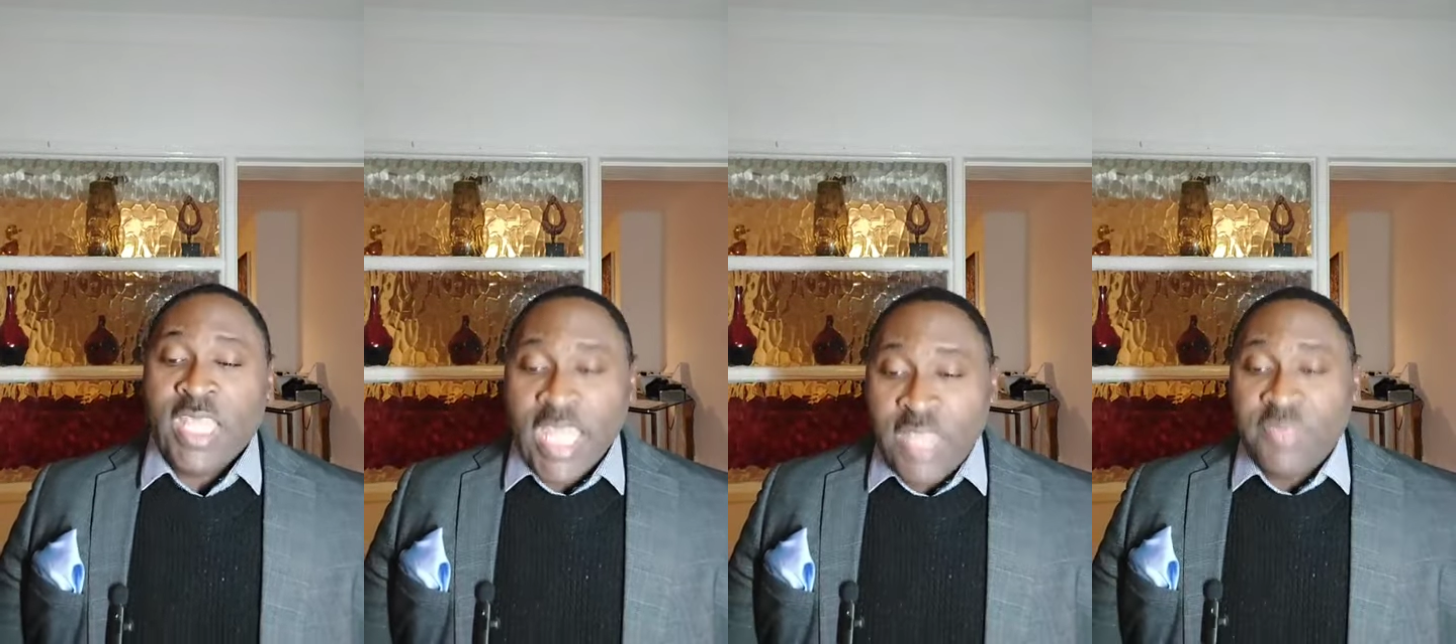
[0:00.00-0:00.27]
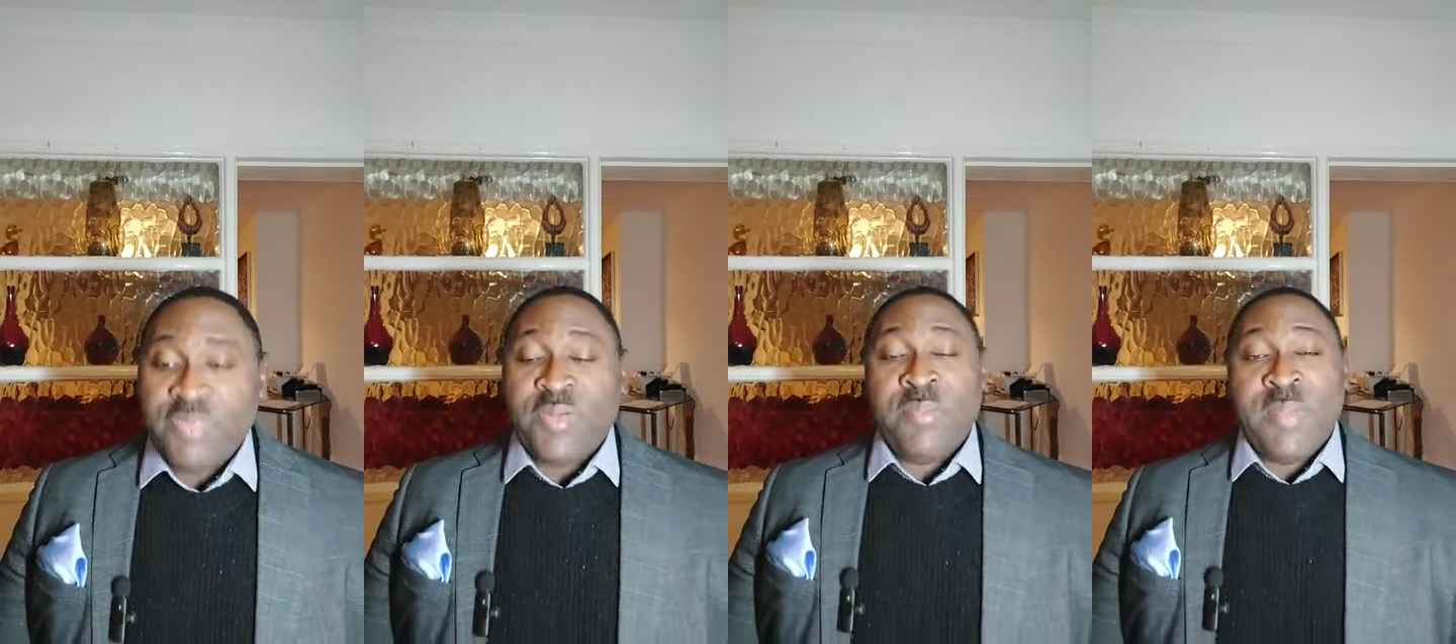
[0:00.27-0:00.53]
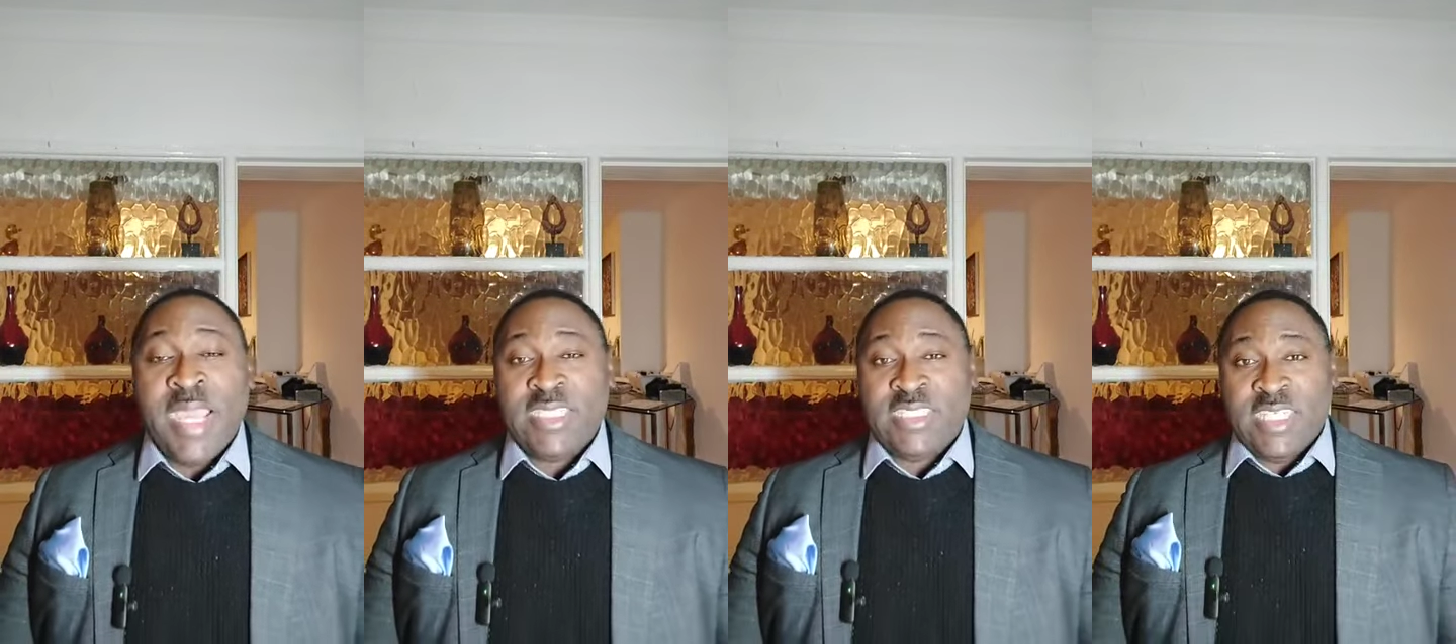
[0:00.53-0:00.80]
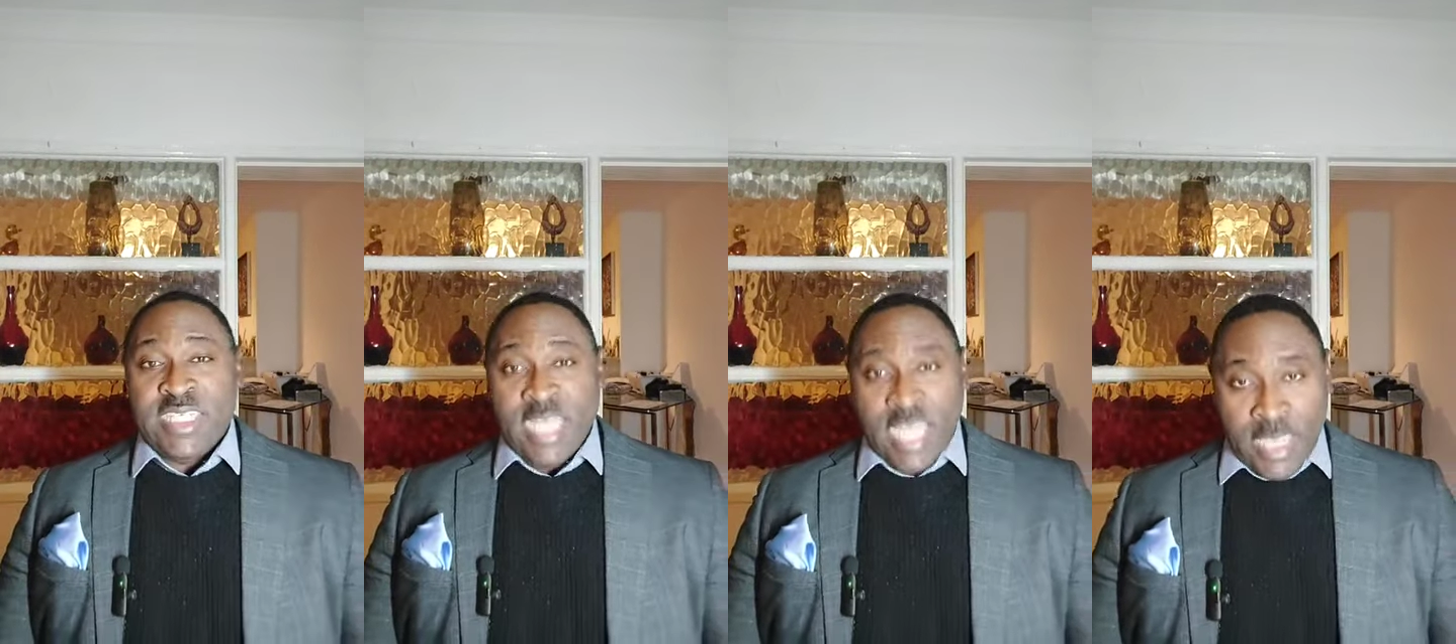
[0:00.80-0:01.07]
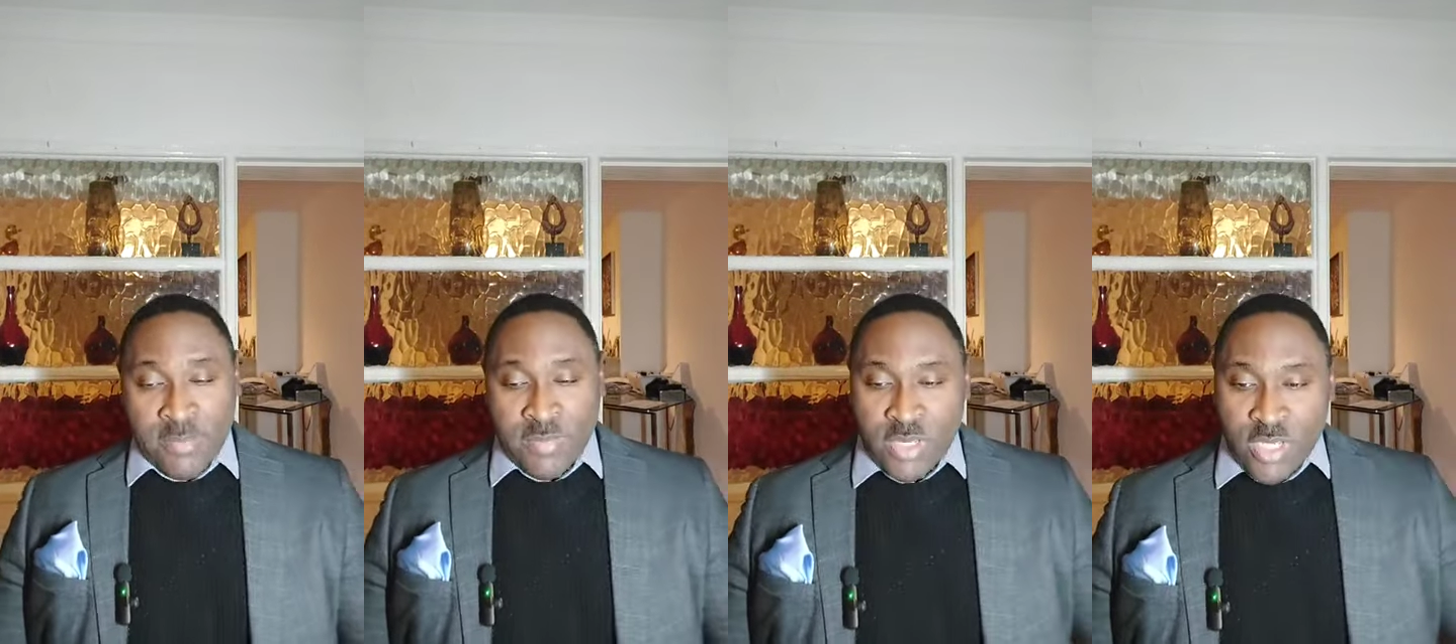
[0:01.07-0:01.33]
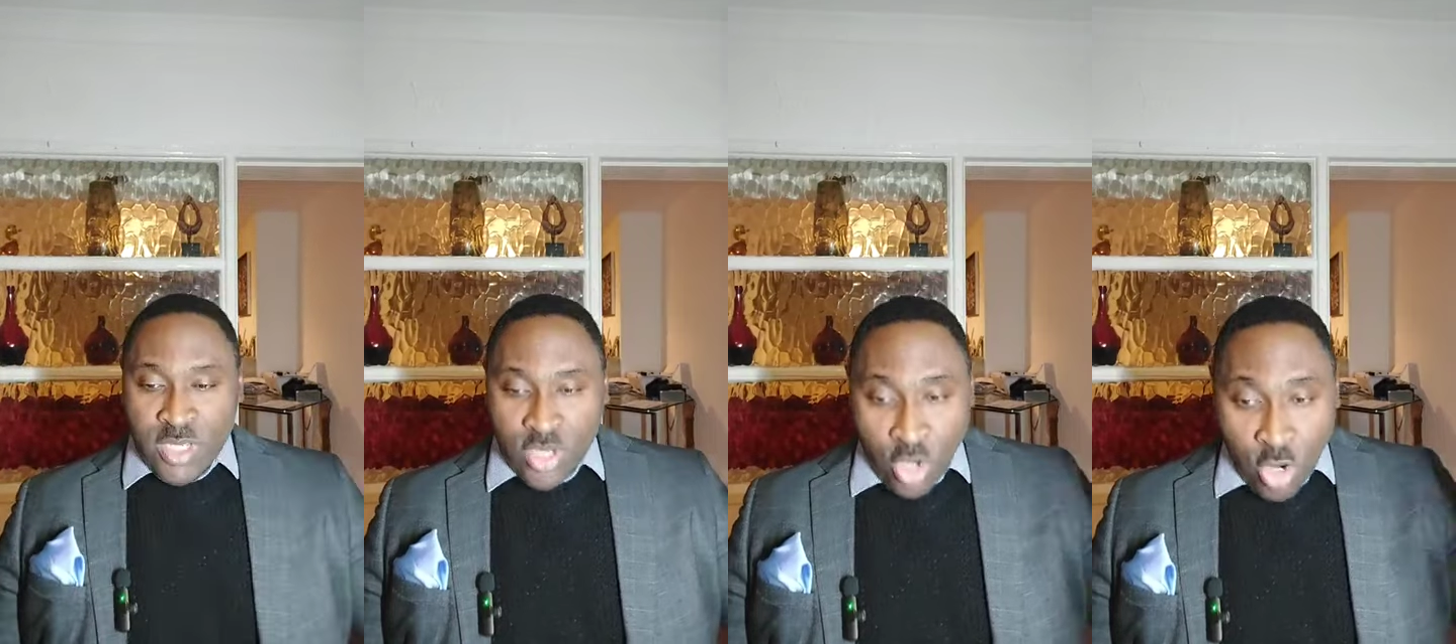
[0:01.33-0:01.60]
in the mighty name
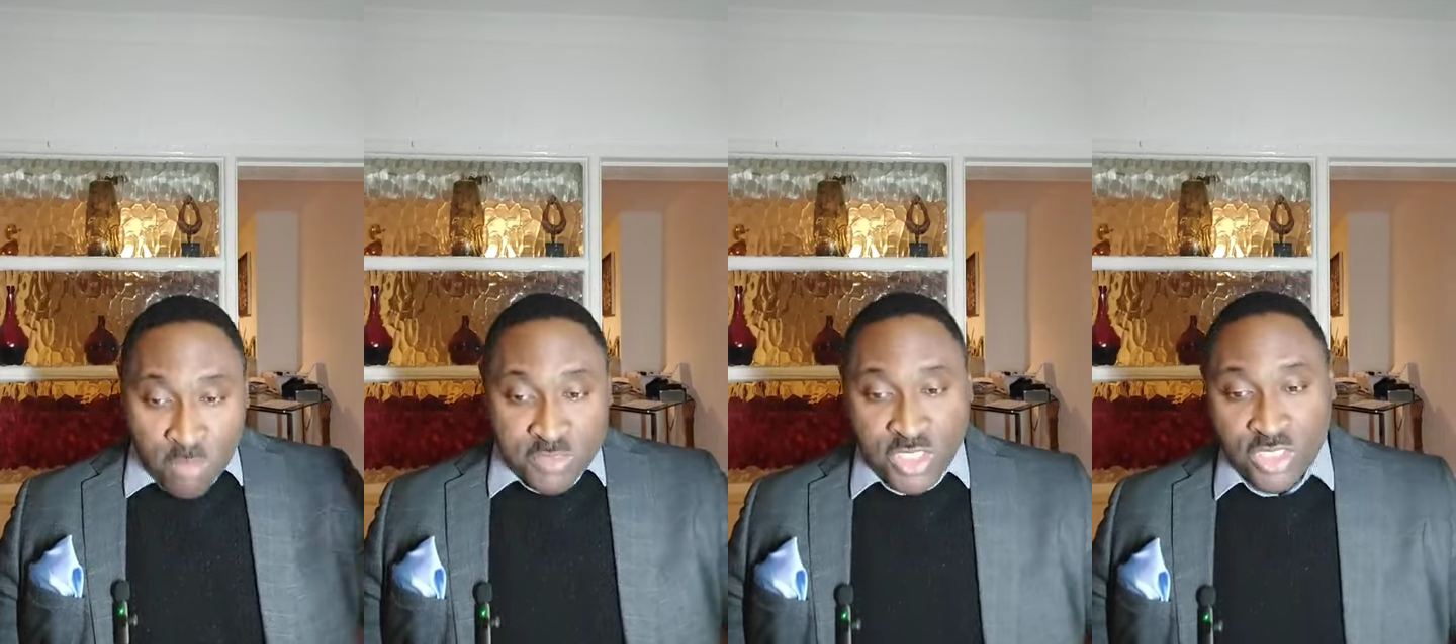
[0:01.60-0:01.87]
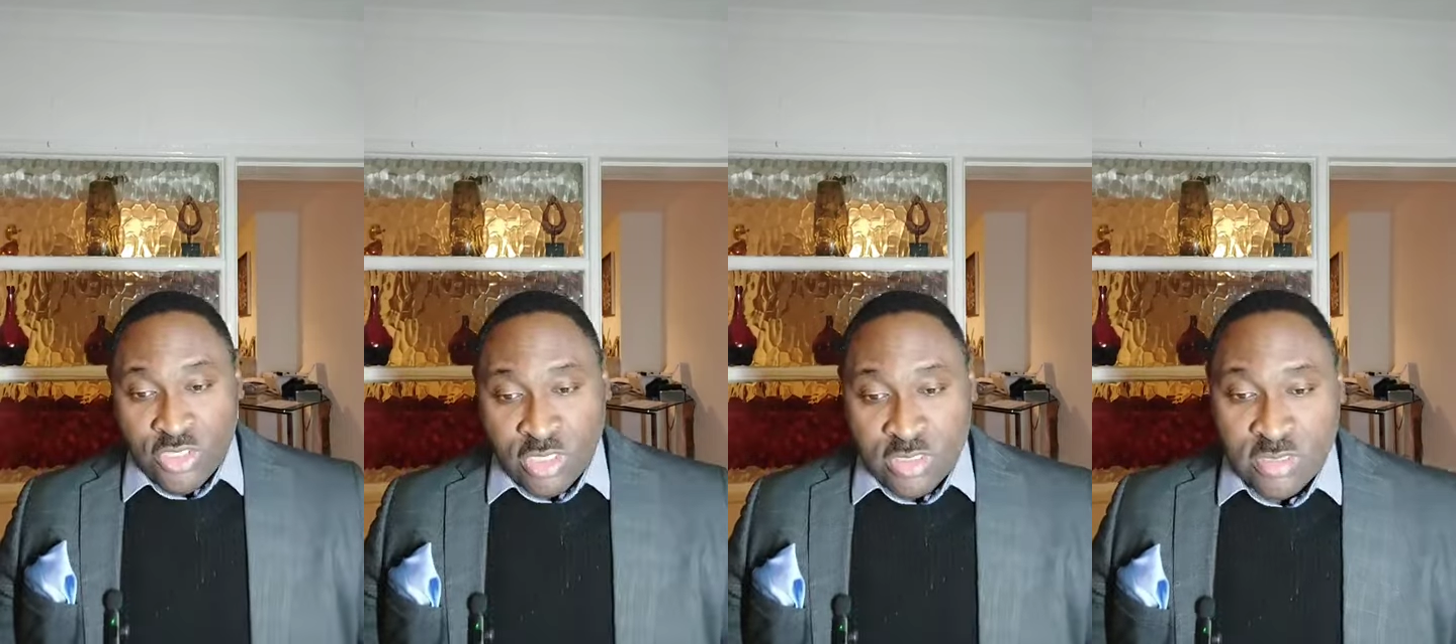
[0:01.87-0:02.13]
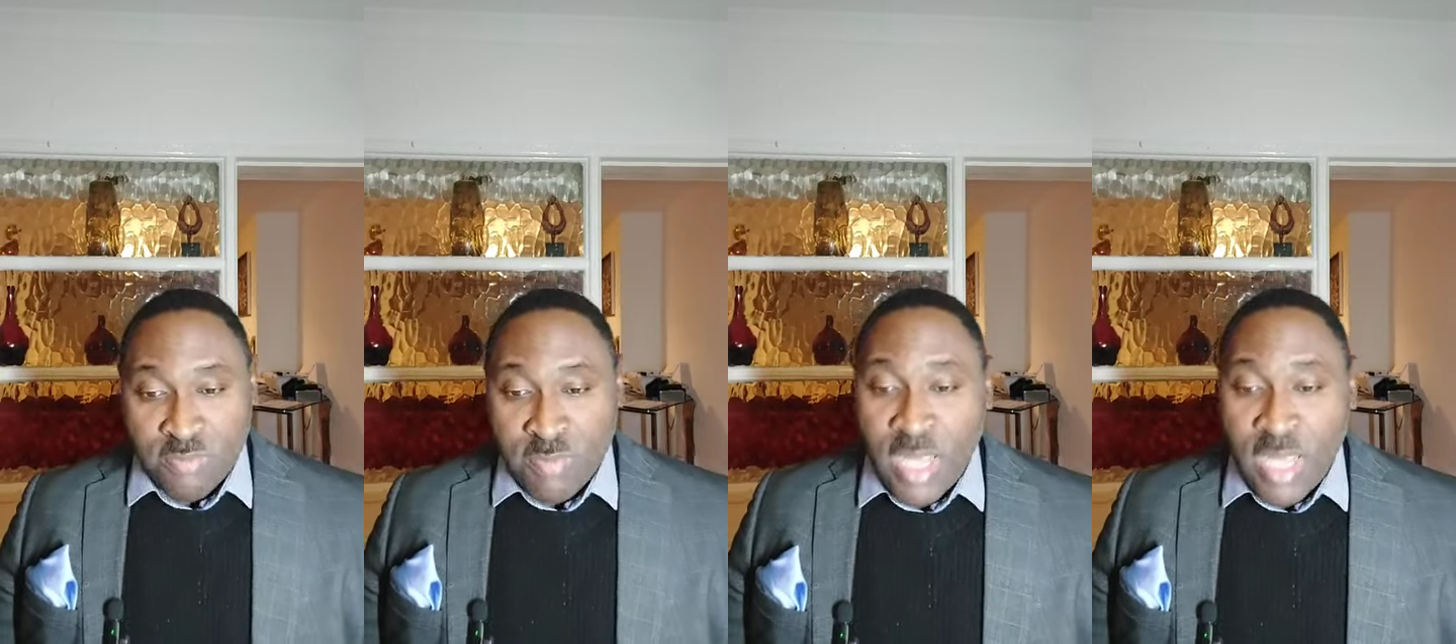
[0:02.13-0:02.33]
of Jesus.